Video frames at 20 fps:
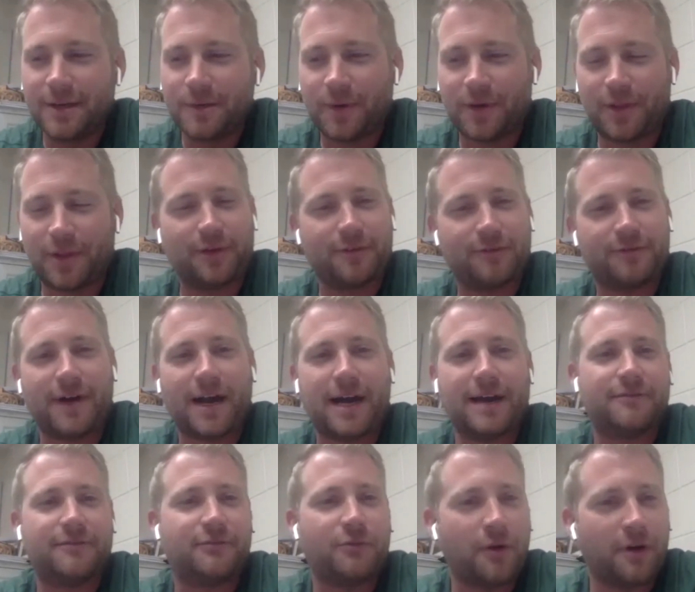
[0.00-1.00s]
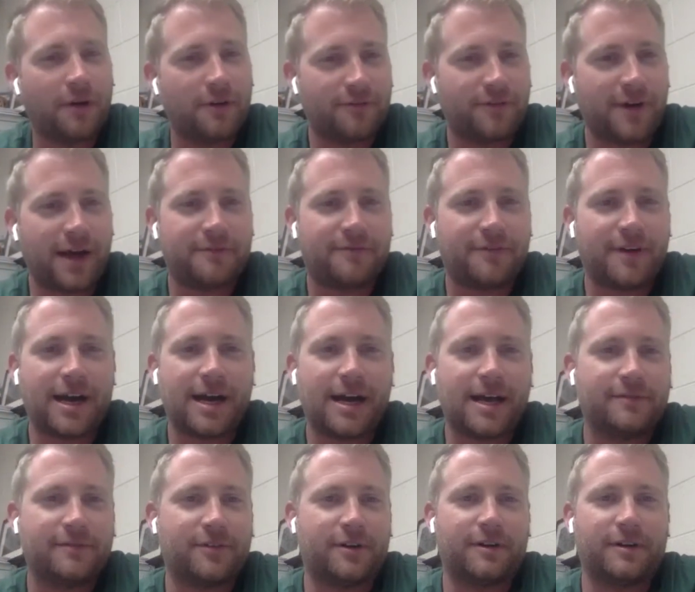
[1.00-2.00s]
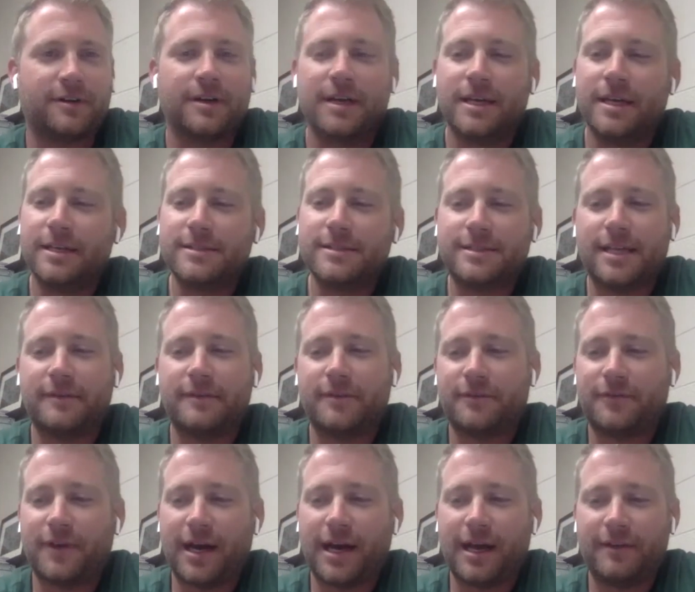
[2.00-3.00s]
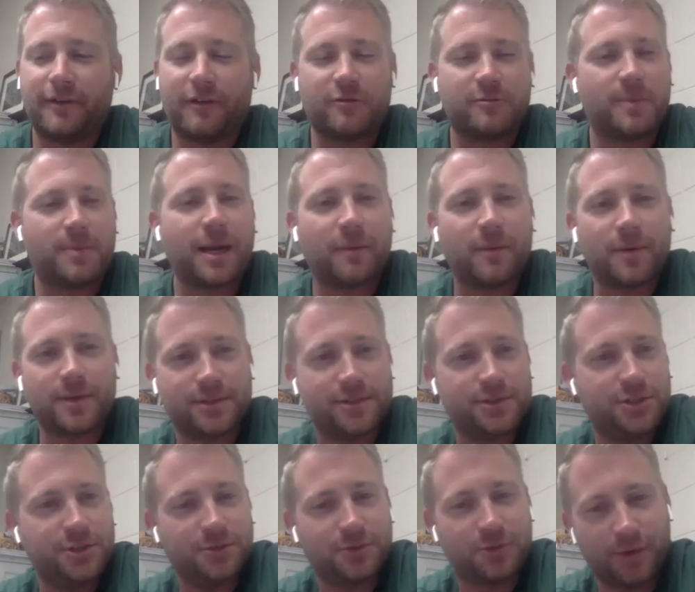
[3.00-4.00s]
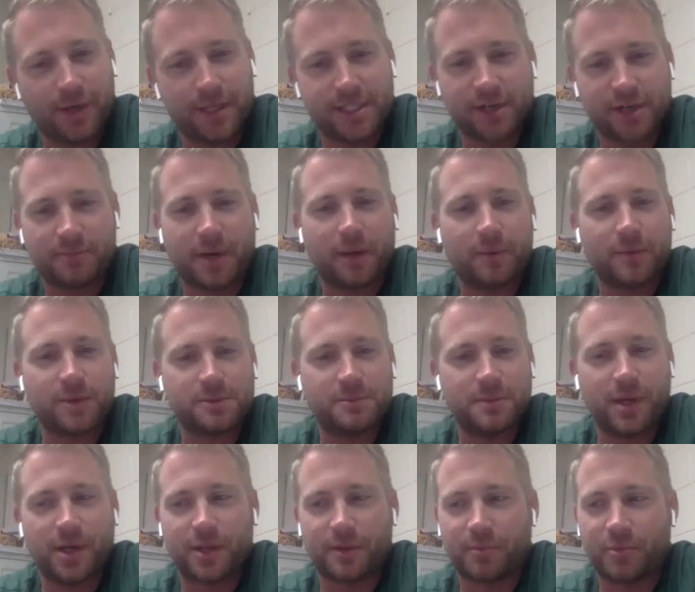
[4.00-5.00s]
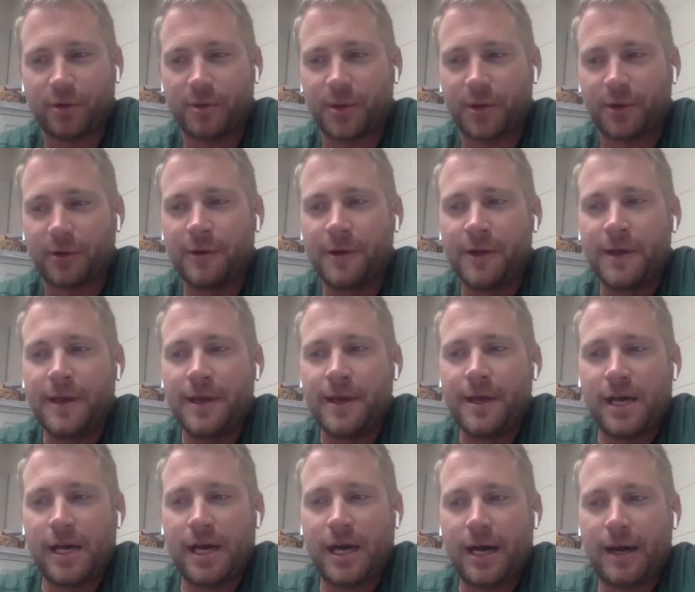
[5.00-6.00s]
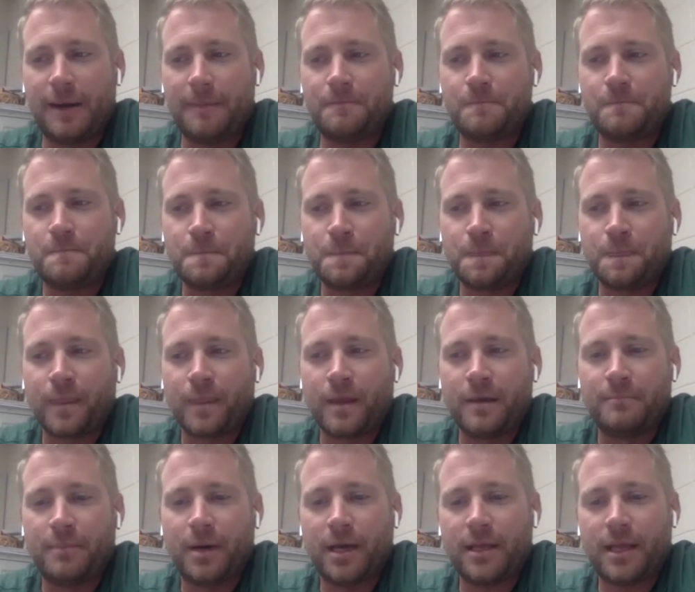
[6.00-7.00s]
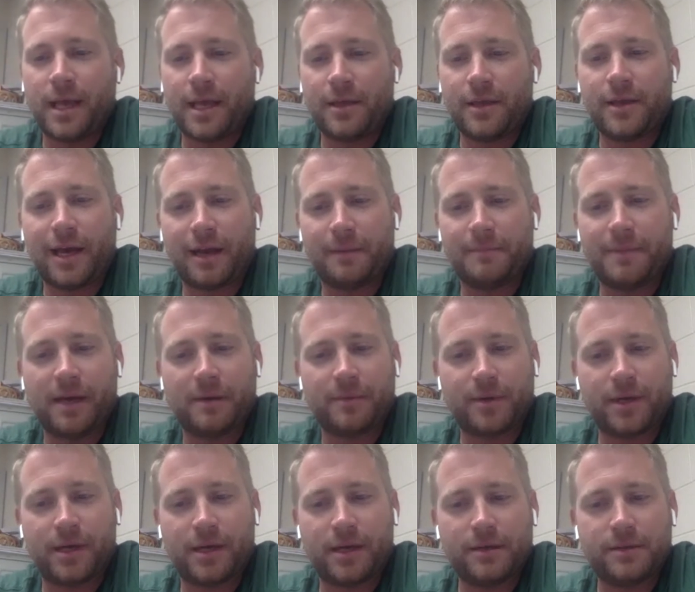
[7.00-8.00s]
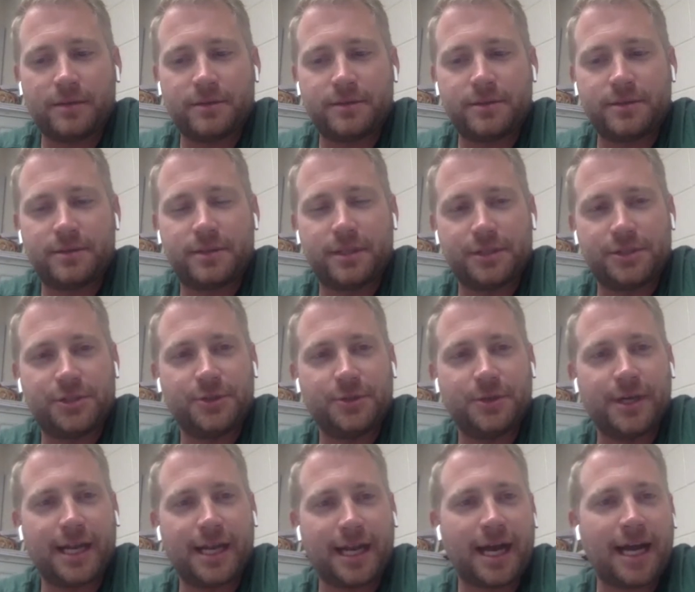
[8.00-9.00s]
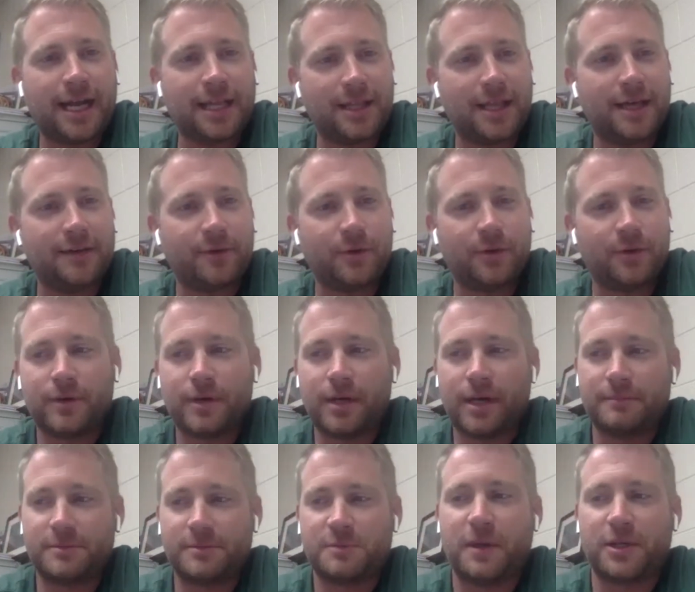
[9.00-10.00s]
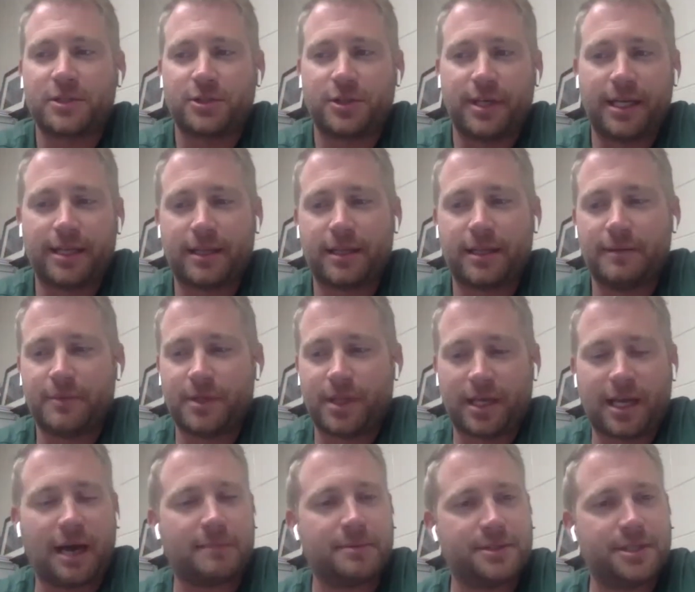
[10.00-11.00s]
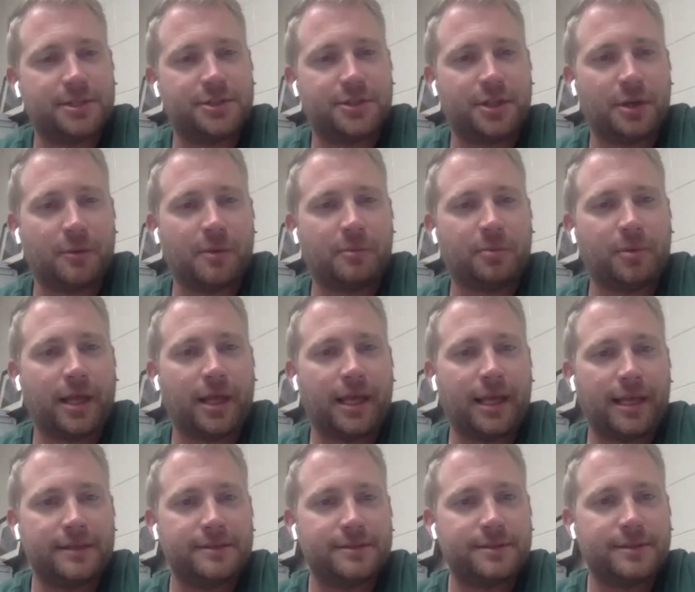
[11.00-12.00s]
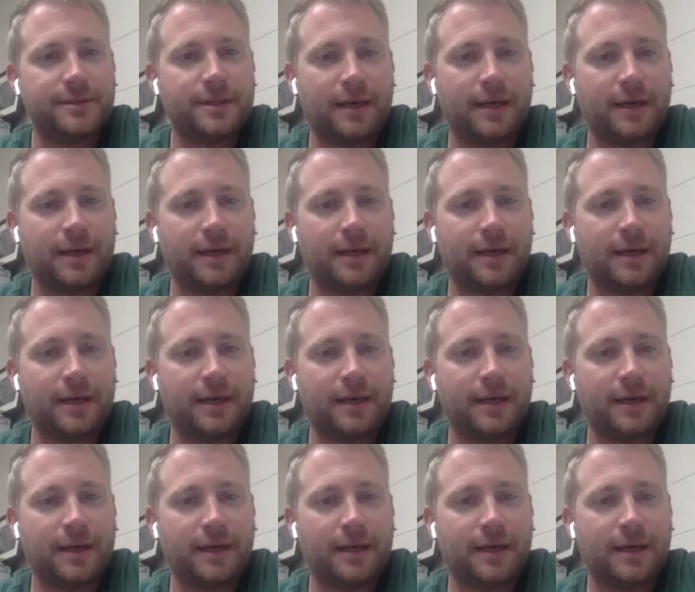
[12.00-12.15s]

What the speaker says: Whether you're 5'5" or 7'5", everybody wants to shoot threes. Everybody wants to be on the perimeter. But yeah, you got to be able to shoot it at a high level, especially with the competition that we play against.